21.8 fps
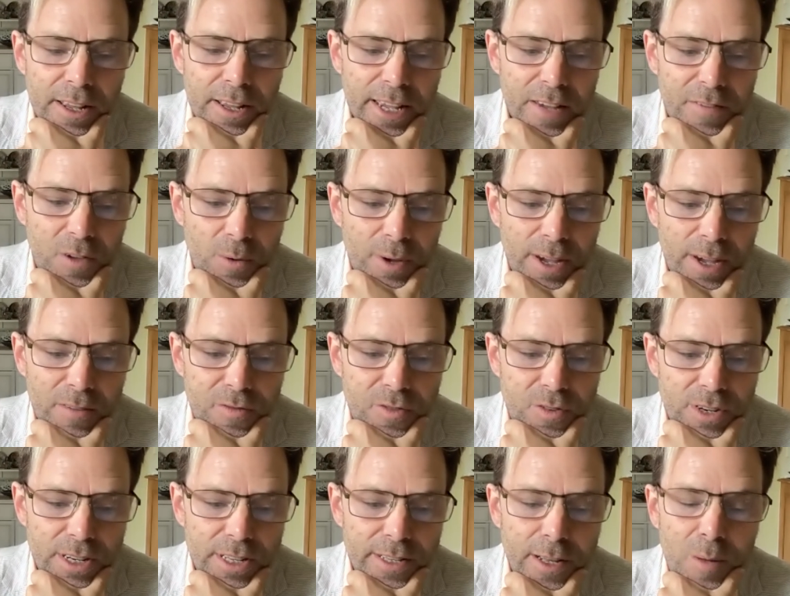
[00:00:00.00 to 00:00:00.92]
If you have,
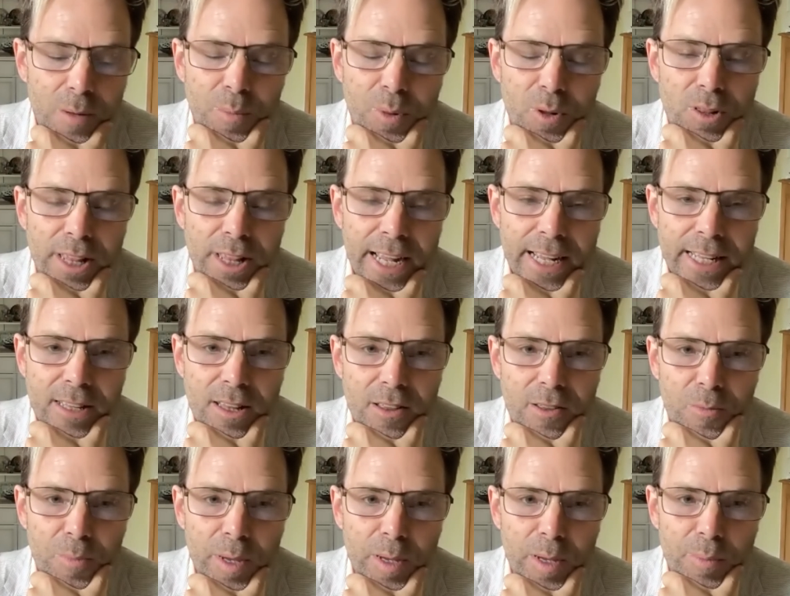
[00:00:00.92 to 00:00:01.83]
for example,
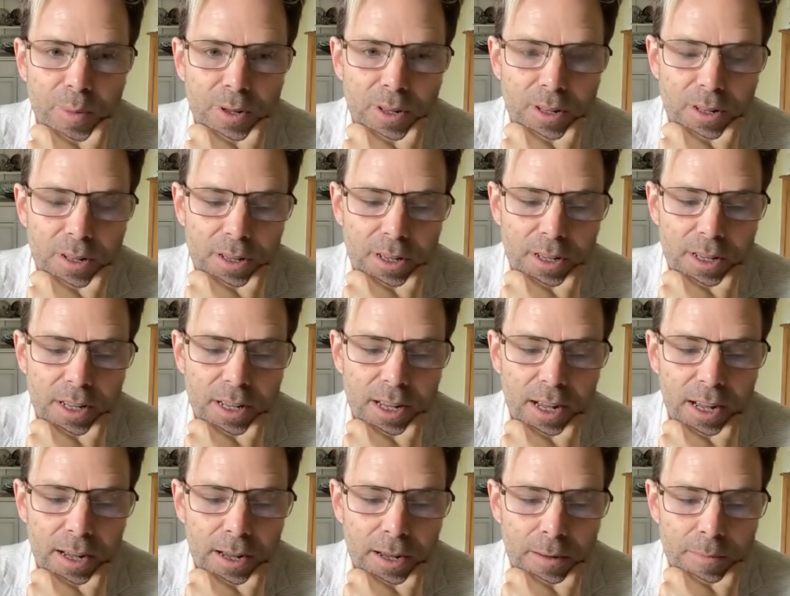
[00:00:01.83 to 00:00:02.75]
landless people
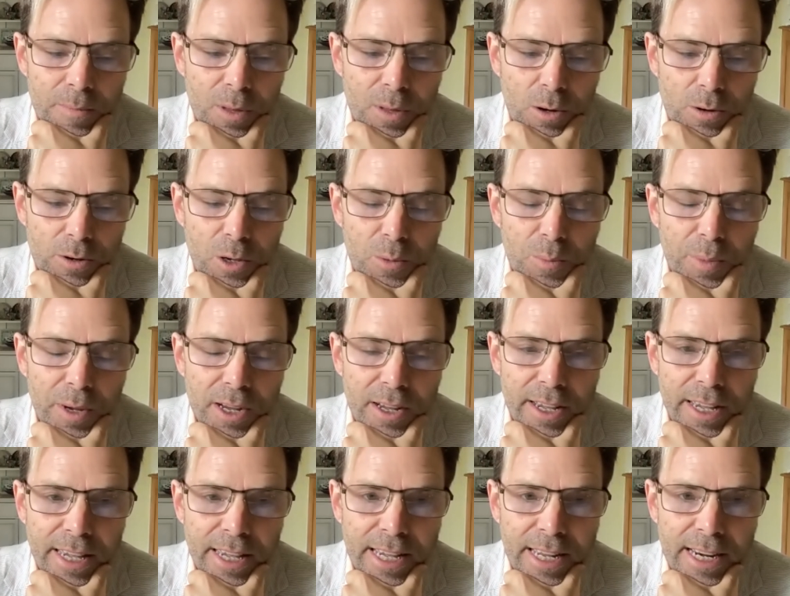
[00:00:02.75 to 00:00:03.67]

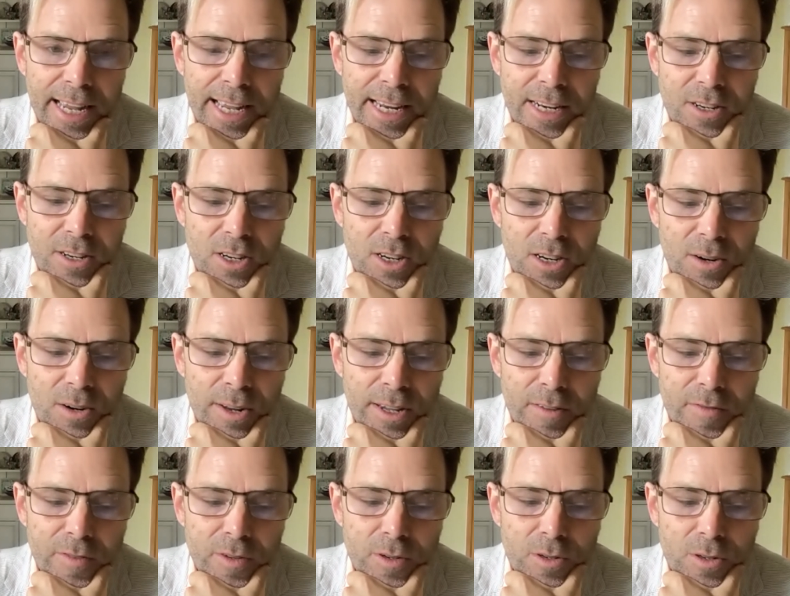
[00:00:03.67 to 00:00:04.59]
occupying land and
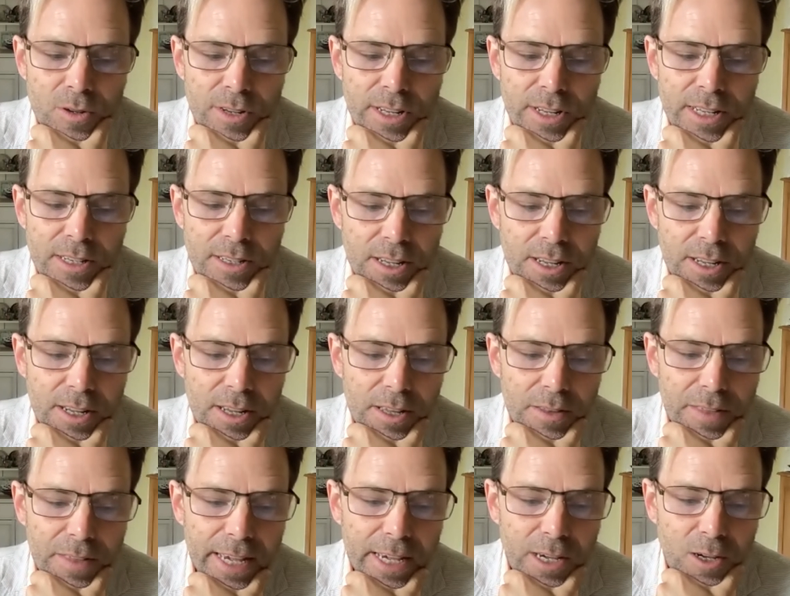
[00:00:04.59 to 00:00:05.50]
growing food on it,
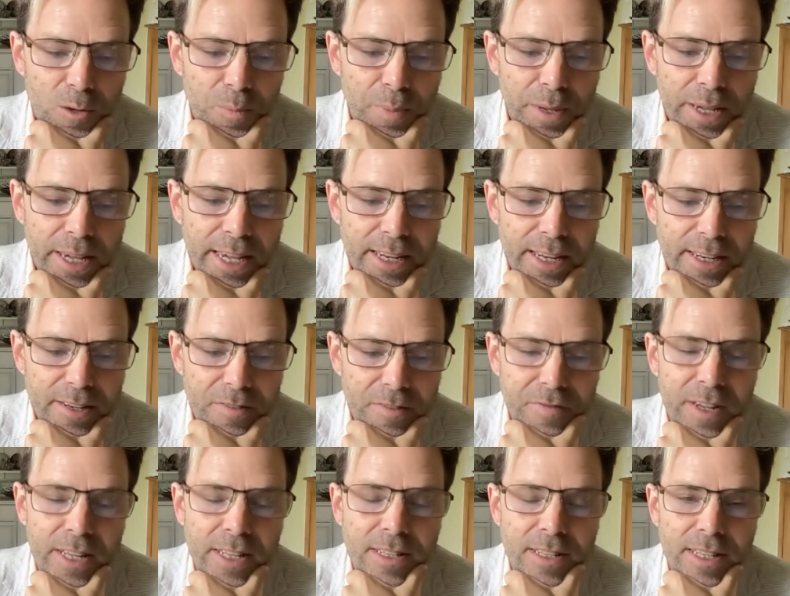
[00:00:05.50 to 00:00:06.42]
they could be
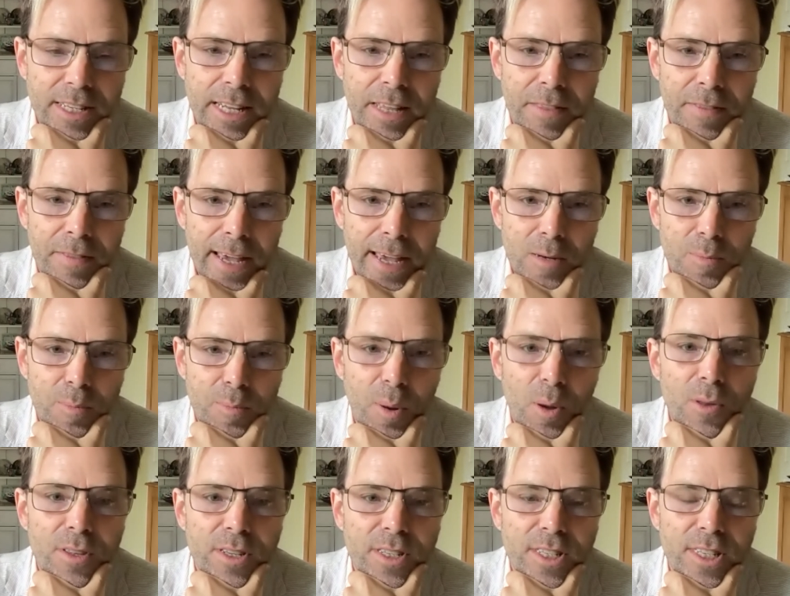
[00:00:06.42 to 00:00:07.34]
defended in that
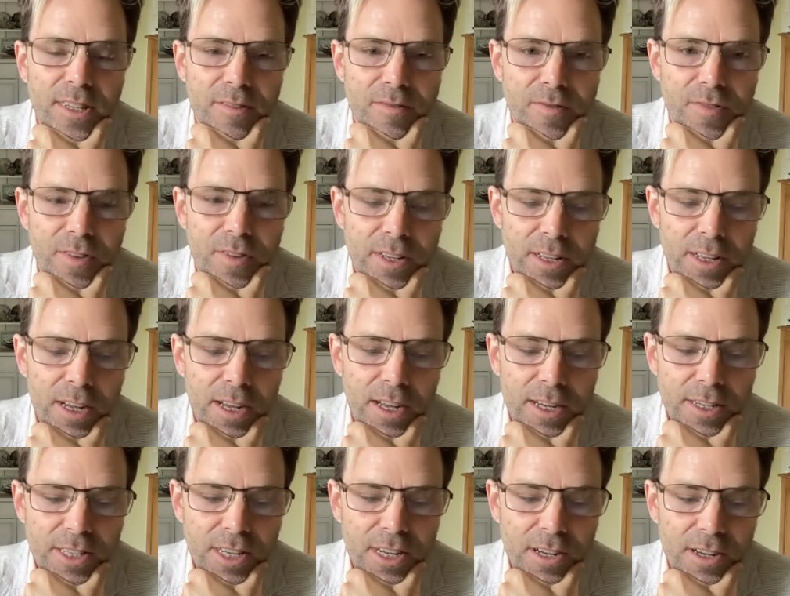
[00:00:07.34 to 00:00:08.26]
positive
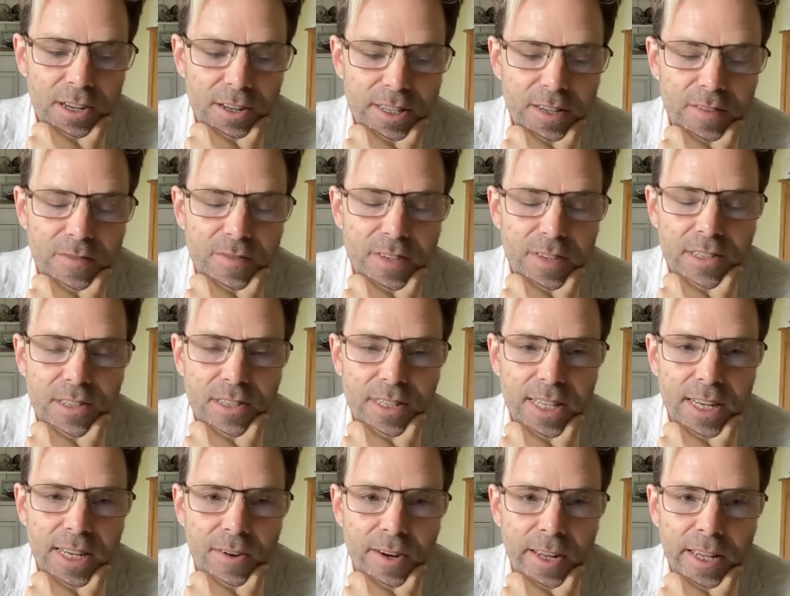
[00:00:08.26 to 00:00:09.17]
task, if
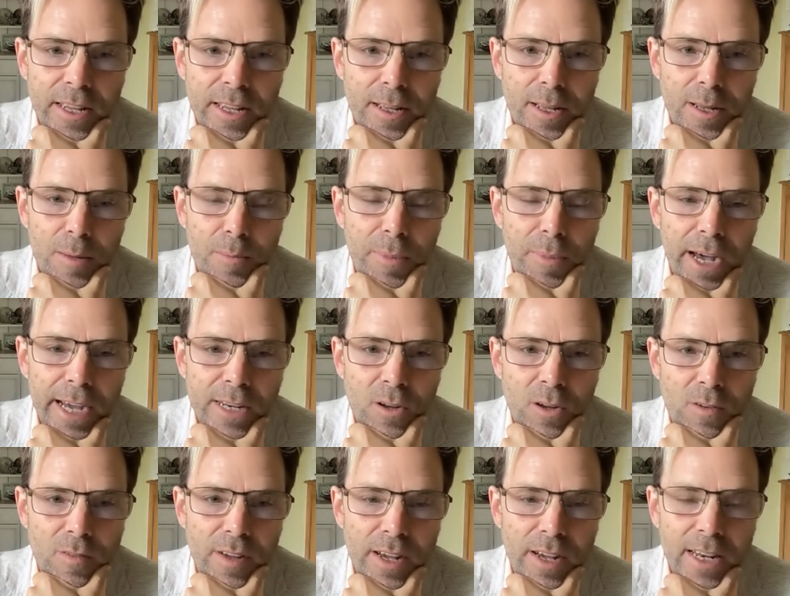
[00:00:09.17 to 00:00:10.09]
necessary, by
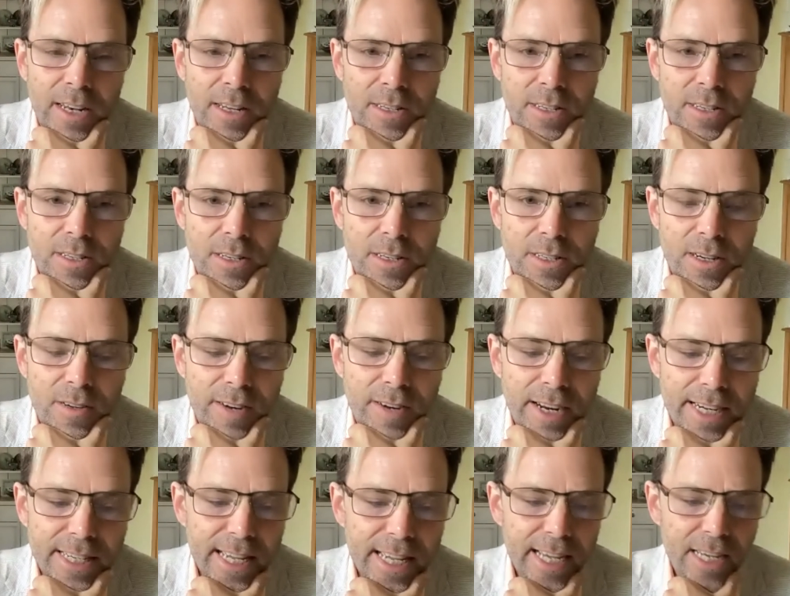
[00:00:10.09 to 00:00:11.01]
nonviolent
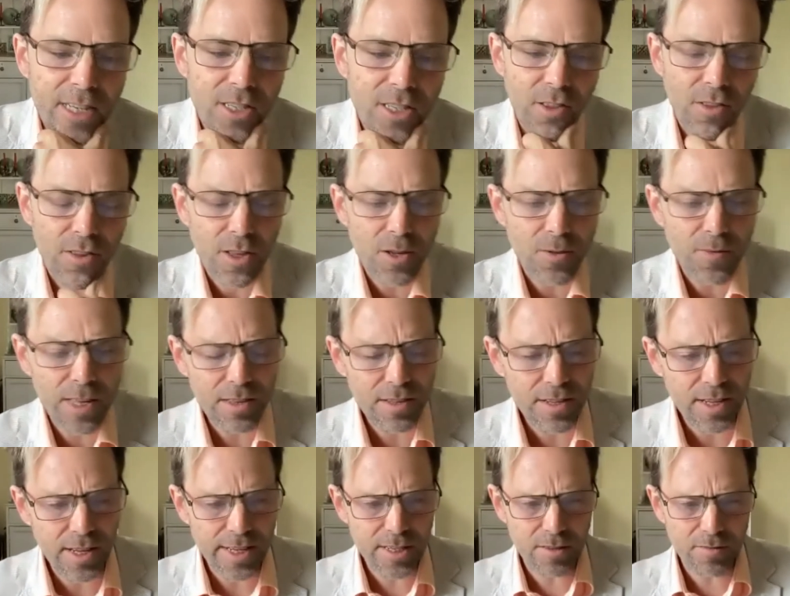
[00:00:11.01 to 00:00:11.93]
direct action. So this
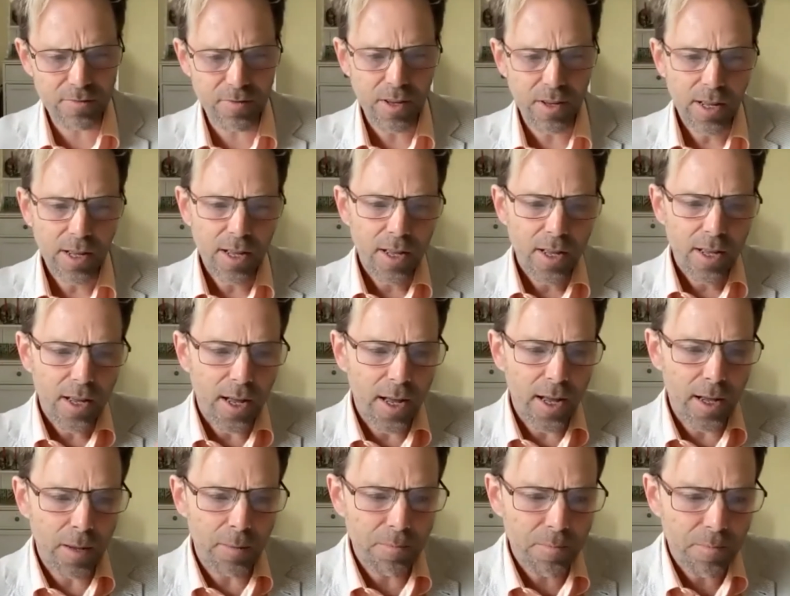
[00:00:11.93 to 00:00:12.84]
kind of
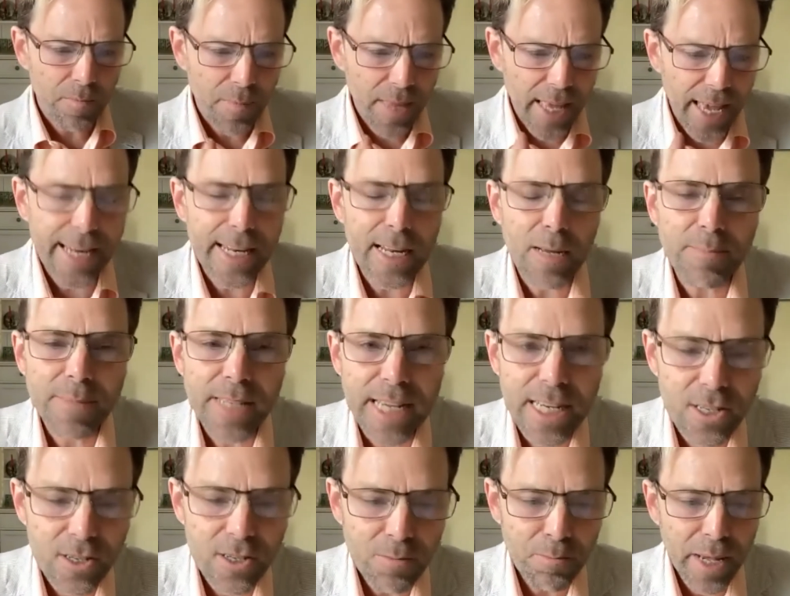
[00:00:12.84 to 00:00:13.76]

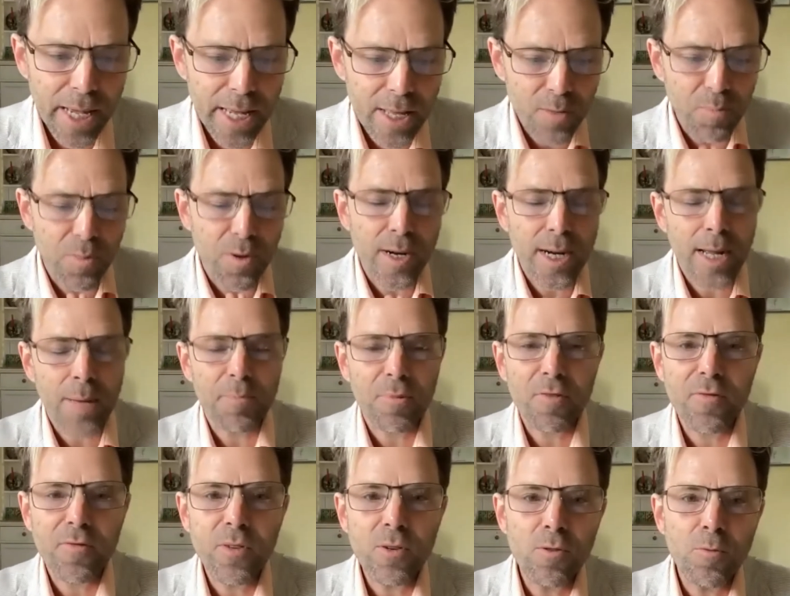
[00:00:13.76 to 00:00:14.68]
adaptation-based,
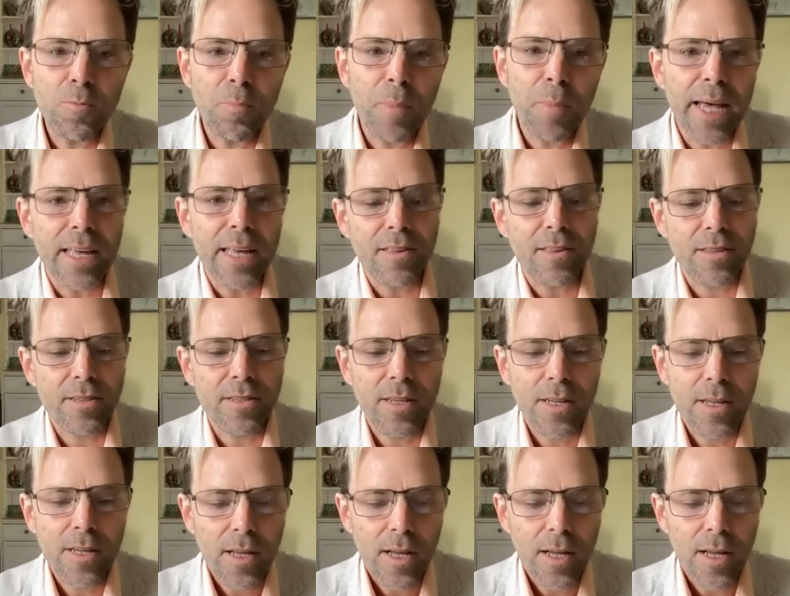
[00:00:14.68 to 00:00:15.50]
perhaps food-based